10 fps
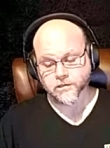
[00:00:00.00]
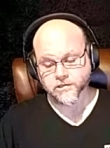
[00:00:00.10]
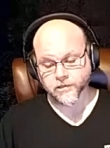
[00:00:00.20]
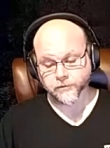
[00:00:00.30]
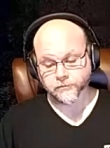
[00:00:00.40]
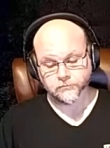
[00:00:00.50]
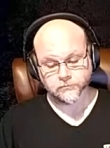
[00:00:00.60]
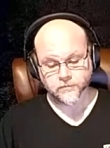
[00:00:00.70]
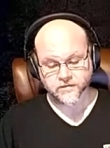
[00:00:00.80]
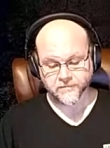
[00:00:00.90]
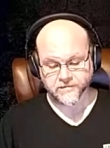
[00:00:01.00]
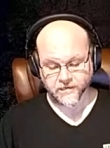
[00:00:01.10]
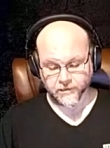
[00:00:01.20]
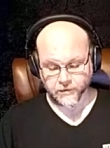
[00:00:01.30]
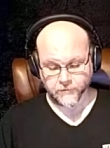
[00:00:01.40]
So CB
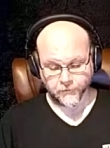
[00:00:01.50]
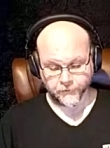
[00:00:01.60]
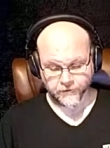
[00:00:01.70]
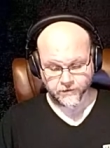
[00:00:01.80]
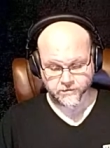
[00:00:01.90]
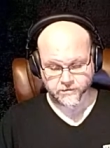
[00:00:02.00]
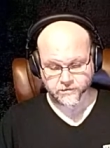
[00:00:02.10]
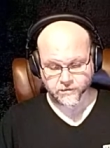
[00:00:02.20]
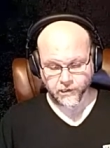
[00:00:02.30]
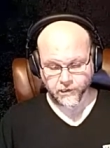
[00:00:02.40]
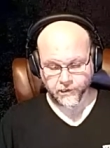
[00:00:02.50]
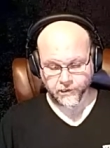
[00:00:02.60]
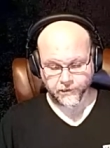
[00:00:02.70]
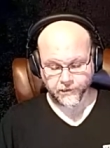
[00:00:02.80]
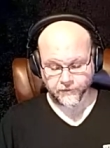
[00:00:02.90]
Zane came up with this,
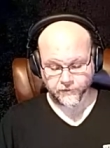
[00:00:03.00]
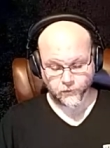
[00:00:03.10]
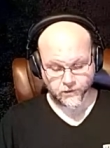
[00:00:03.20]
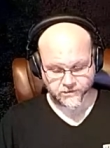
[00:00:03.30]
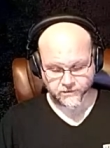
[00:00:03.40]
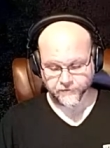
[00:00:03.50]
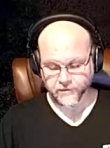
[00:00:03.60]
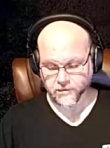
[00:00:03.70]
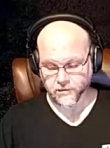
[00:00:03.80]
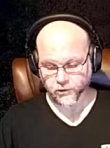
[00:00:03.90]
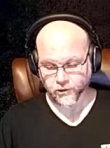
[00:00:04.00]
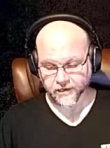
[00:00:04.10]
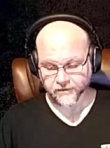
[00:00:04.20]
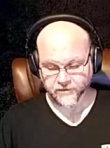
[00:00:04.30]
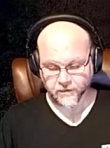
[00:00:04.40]
and the rest of the
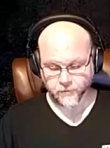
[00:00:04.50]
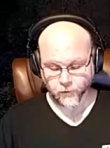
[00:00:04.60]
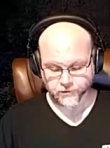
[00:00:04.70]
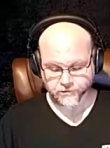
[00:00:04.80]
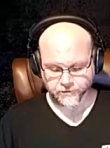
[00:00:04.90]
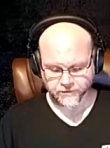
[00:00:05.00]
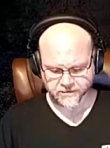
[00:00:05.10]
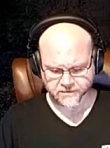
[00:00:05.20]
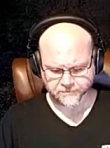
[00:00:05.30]
creative team that works on this.